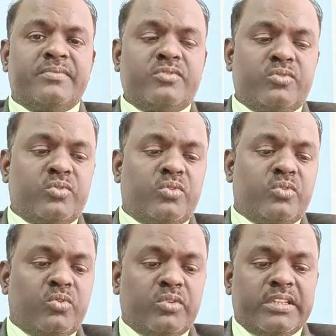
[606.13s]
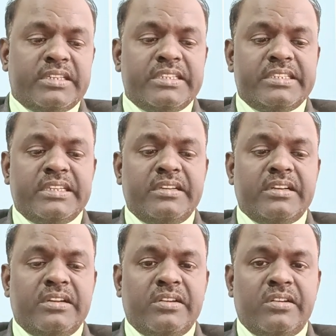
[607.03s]
So that is a
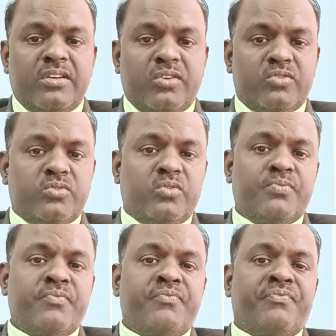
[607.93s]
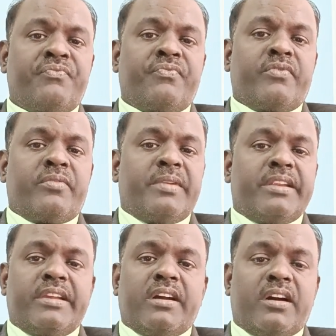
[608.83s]
also
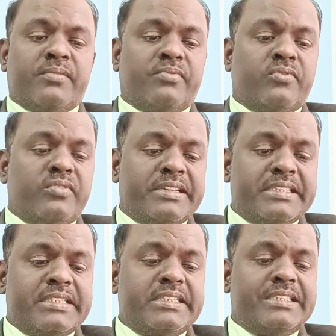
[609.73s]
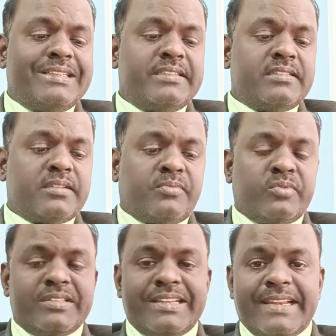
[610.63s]
very harmful disease.
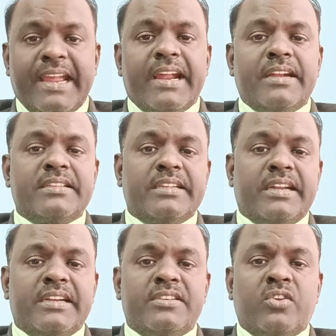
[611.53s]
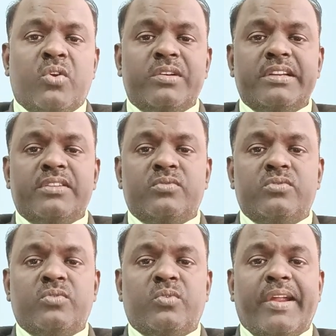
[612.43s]
Suppose that at nowadays
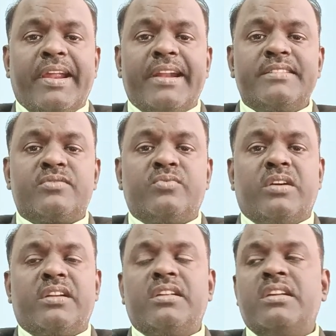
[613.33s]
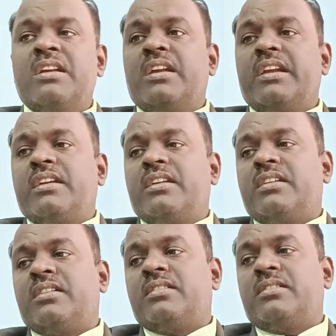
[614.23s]
you ads were
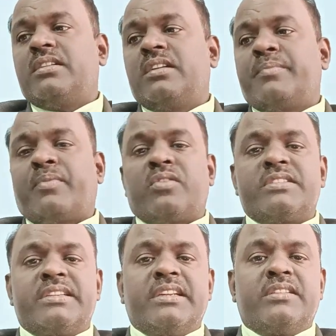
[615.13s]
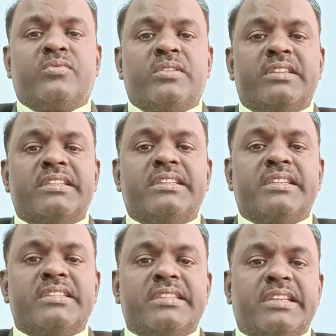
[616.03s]
approx 10 20
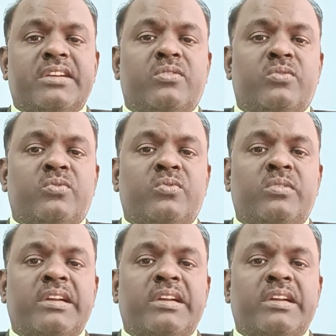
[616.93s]
years ago.